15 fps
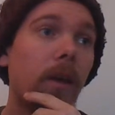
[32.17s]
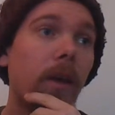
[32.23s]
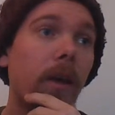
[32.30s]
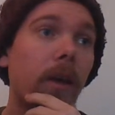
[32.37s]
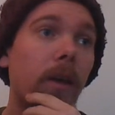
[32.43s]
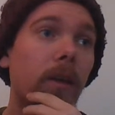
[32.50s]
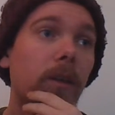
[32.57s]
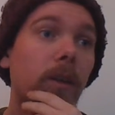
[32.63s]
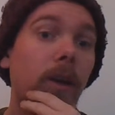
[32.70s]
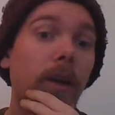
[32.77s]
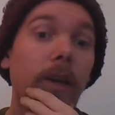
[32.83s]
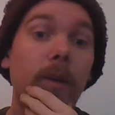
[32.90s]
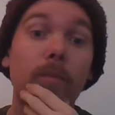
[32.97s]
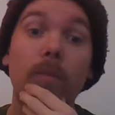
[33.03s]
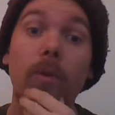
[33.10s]
and
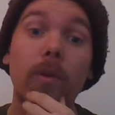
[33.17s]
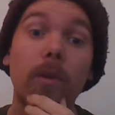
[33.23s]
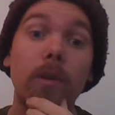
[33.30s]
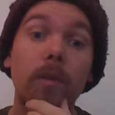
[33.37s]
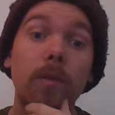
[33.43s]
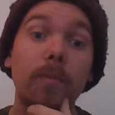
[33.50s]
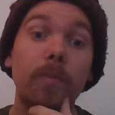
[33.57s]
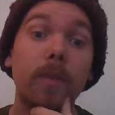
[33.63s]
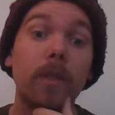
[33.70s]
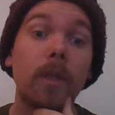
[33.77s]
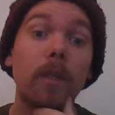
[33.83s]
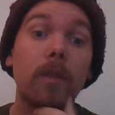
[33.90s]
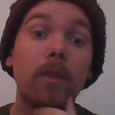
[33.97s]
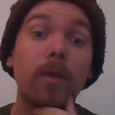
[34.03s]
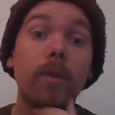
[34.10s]
I am
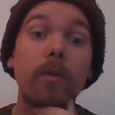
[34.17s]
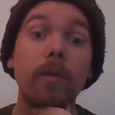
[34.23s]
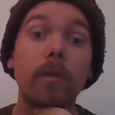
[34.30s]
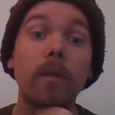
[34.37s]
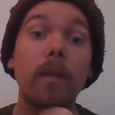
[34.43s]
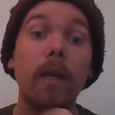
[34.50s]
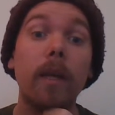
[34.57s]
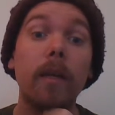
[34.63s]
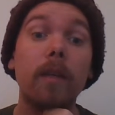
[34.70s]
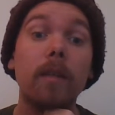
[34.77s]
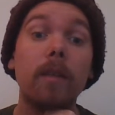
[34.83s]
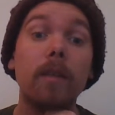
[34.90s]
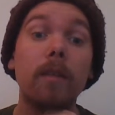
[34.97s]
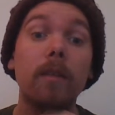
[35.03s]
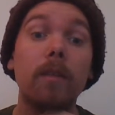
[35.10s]
100% certain that
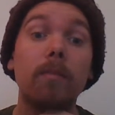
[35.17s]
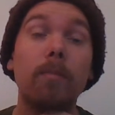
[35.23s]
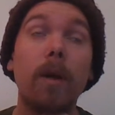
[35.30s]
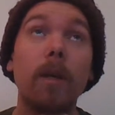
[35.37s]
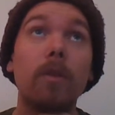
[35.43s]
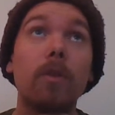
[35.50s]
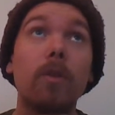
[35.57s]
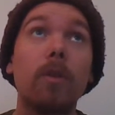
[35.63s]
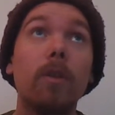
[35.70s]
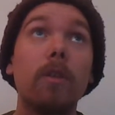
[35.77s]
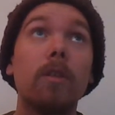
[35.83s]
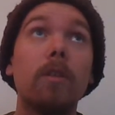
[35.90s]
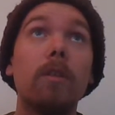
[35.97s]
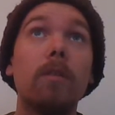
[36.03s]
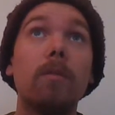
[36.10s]
is my
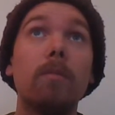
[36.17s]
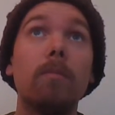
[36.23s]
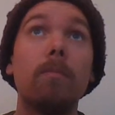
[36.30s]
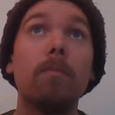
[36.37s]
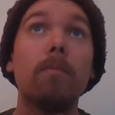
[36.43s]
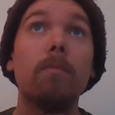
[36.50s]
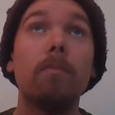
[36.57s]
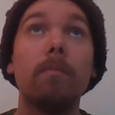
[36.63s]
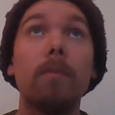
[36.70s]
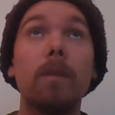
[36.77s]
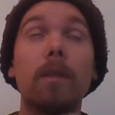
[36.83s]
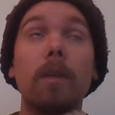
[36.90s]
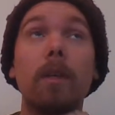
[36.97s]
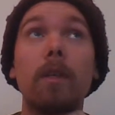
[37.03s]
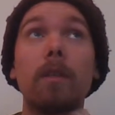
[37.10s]
choice
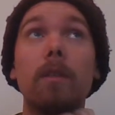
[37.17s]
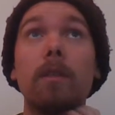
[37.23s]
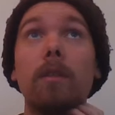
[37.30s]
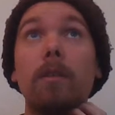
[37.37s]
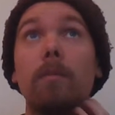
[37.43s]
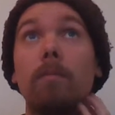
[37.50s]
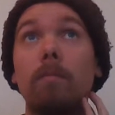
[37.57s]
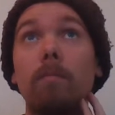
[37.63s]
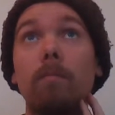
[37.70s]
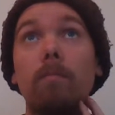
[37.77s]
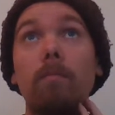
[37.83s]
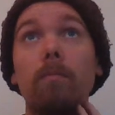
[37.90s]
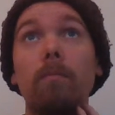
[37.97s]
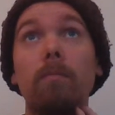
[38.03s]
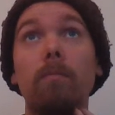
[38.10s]
because
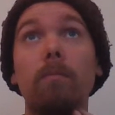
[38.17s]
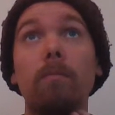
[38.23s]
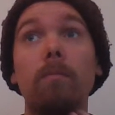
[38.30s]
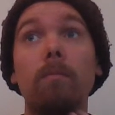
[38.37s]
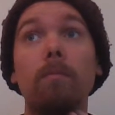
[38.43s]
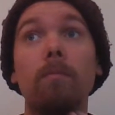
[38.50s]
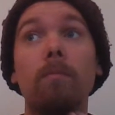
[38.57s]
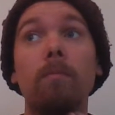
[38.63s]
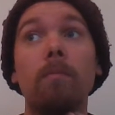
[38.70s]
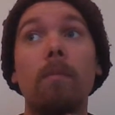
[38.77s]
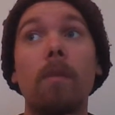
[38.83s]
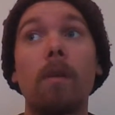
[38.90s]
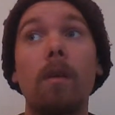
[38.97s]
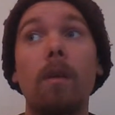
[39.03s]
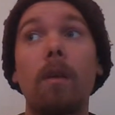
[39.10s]

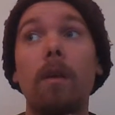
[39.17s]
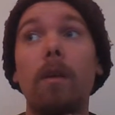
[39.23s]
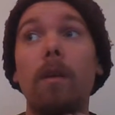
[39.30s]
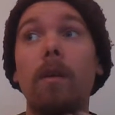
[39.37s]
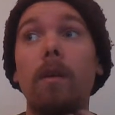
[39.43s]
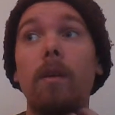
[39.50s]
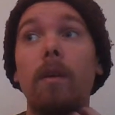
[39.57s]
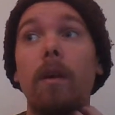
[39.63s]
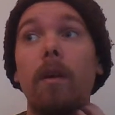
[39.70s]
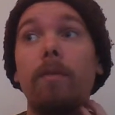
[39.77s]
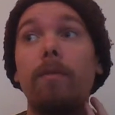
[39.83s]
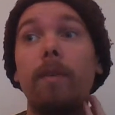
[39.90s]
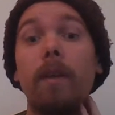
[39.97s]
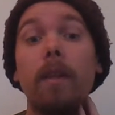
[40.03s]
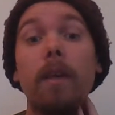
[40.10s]

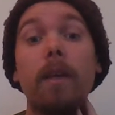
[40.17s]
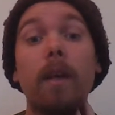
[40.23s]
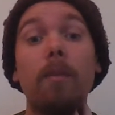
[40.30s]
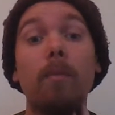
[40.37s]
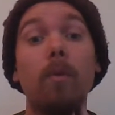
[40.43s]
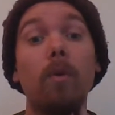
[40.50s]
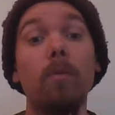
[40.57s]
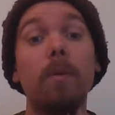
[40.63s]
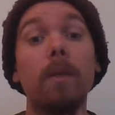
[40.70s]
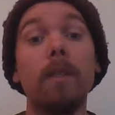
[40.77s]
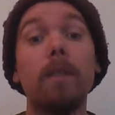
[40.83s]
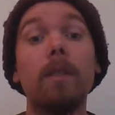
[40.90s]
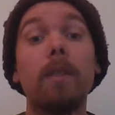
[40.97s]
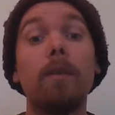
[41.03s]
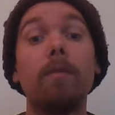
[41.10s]
I feel like I'm
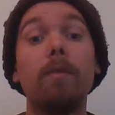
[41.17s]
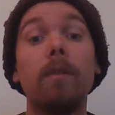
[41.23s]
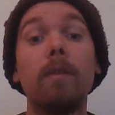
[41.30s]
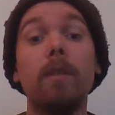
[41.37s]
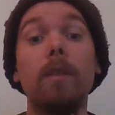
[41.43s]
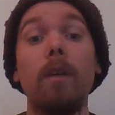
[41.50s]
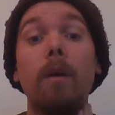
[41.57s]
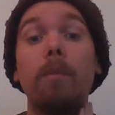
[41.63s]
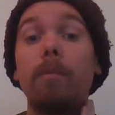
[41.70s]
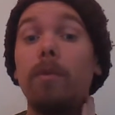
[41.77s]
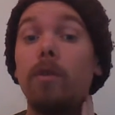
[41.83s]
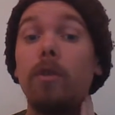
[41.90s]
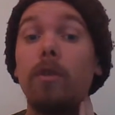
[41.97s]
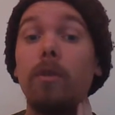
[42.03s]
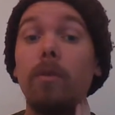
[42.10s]
always given the
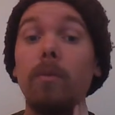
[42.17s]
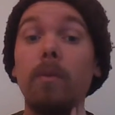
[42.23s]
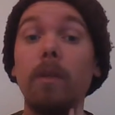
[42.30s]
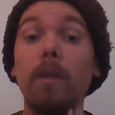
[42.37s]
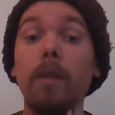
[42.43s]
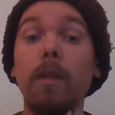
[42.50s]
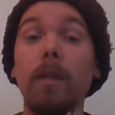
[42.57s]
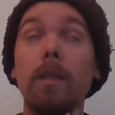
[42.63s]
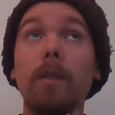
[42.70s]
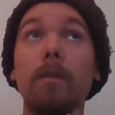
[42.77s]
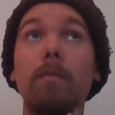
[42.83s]
opportunity,